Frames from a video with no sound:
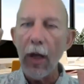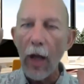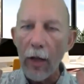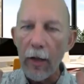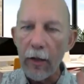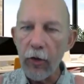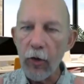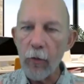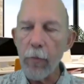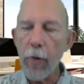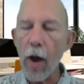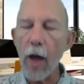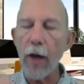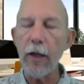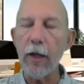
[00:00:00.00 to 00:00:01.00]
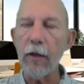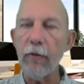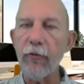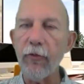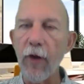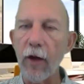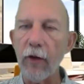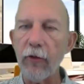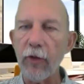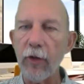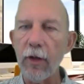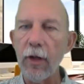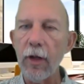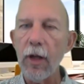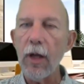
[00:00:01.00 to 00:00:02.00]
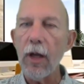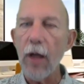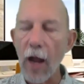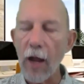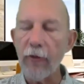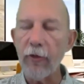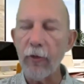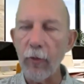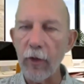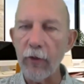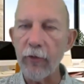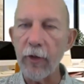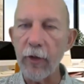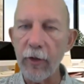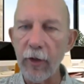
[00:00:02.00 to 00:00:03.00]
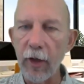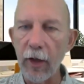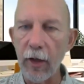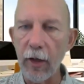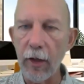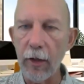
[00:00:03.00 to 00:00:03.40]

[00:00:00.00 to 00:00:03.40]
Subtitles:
and your body can function as it was intended.